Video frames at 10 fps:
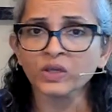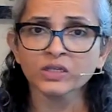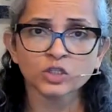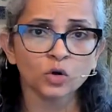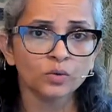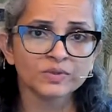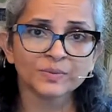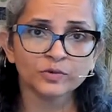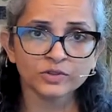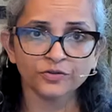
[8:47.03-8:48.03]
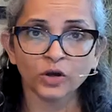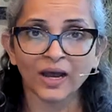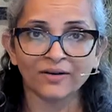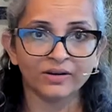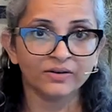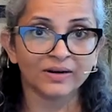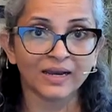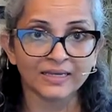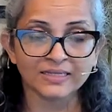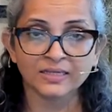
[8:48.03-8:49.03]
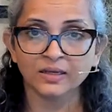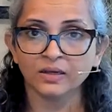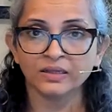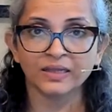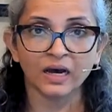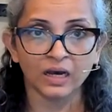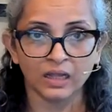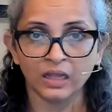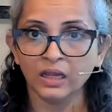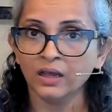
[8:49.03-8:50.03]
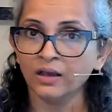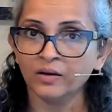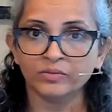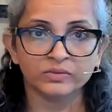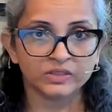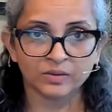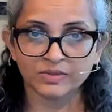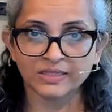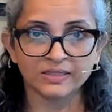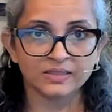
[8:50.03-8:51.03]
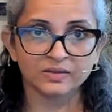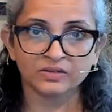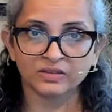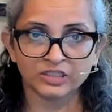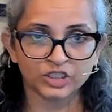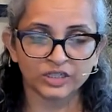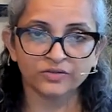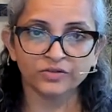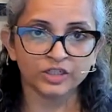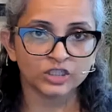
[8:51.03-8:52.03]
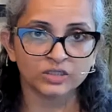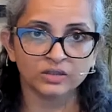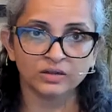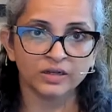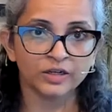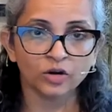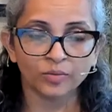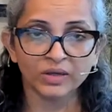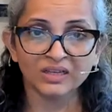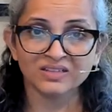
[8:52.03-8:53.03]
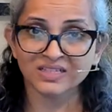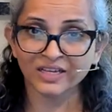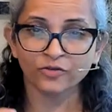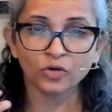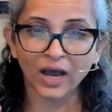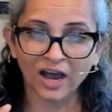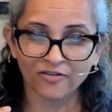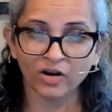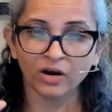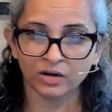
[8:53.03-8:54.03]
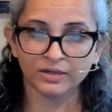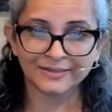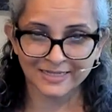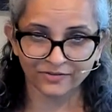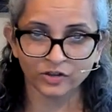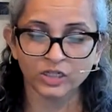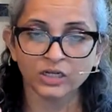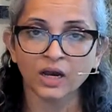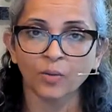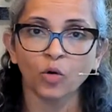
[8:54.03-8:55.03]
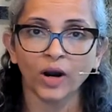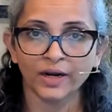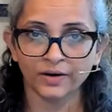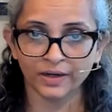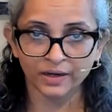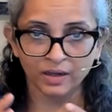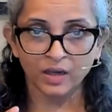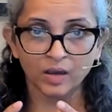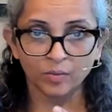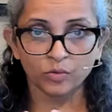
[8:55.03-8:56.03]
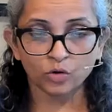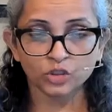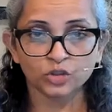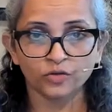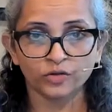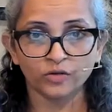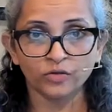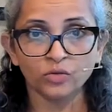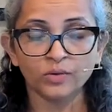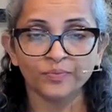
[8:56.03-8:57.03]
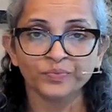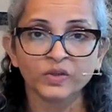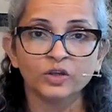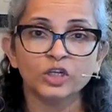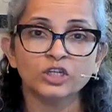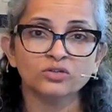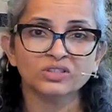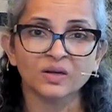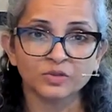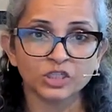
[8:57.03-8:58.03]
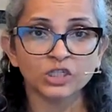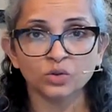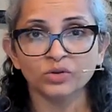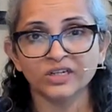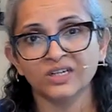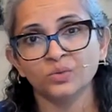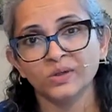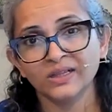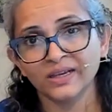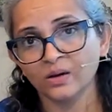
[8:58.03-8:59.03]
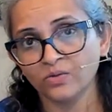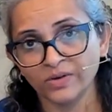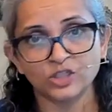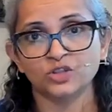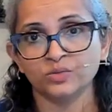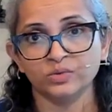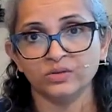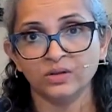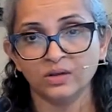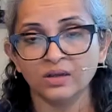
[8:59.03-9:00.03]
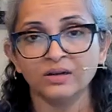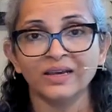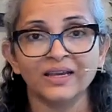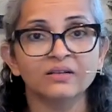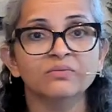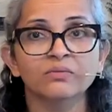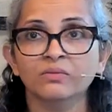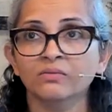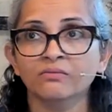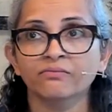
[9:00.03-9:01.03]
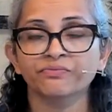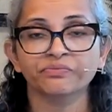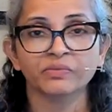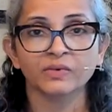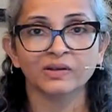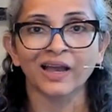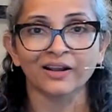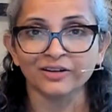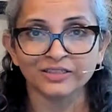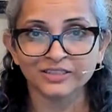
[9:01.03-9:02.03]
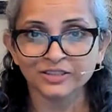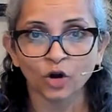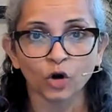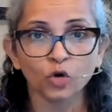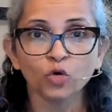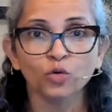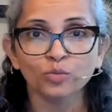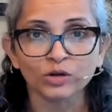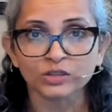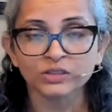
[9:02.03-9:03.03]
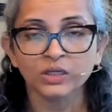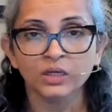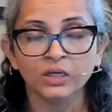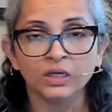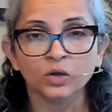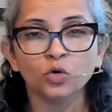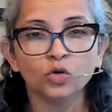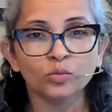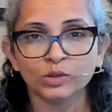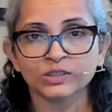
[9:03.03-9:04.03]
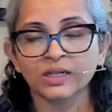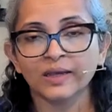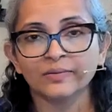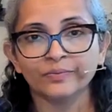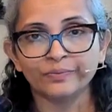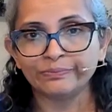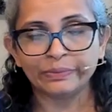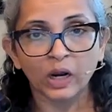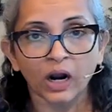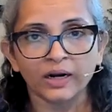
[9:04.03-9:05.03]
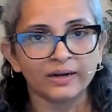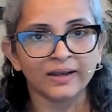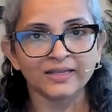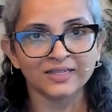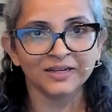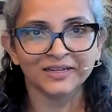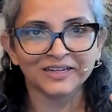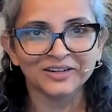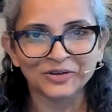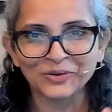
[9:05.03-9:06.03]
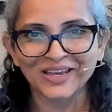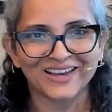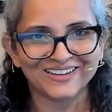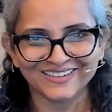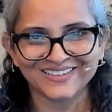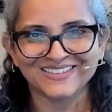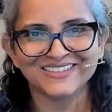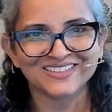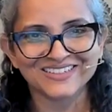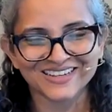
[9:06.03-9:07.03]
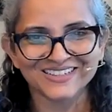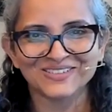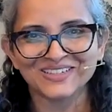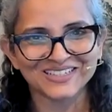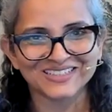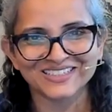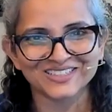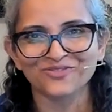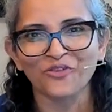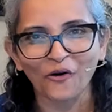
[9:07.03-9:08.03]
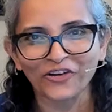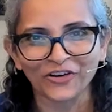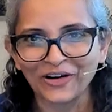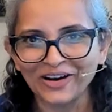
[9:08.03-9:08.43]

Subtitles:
So suppose if you're having rice, dal, sabzis, chicken, fish in your meals, like if you have a definite carbohydrate portion of your food, you need to substitute it with like a vegetable, like carrots or cucumbers. Cucumbers are like bland. It has like no calories. It is just water,